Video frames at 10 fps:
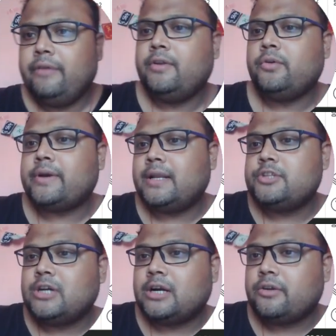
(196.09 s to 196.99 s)
If you look at the
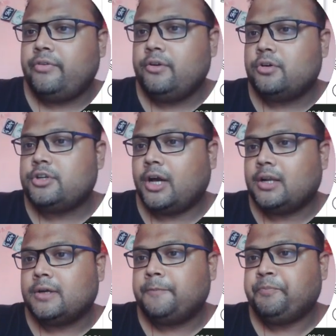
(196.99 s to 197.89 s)
chart of Euro
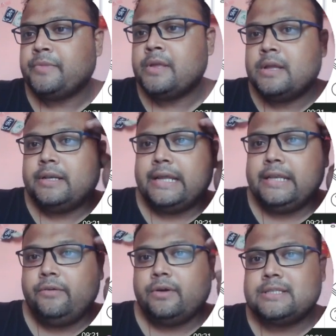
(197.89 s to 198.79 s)
Dollar,
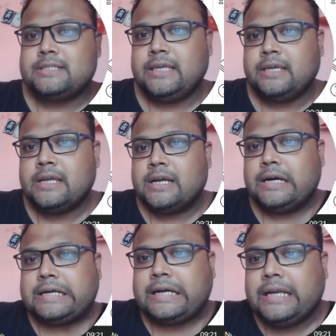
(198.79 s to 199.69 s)
then you will see
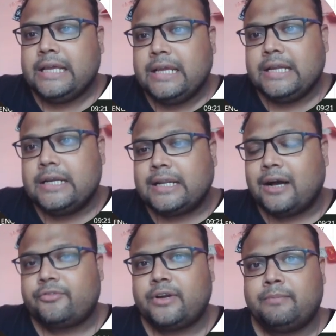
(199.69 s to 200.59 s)
a clean
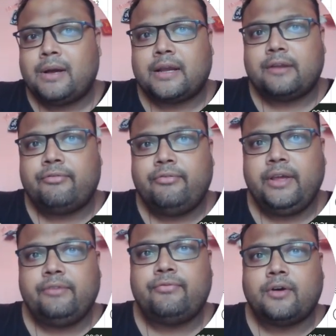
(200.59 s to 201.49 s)
downtrend market
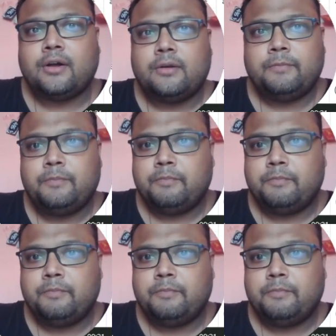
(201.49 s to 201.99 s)
free fall.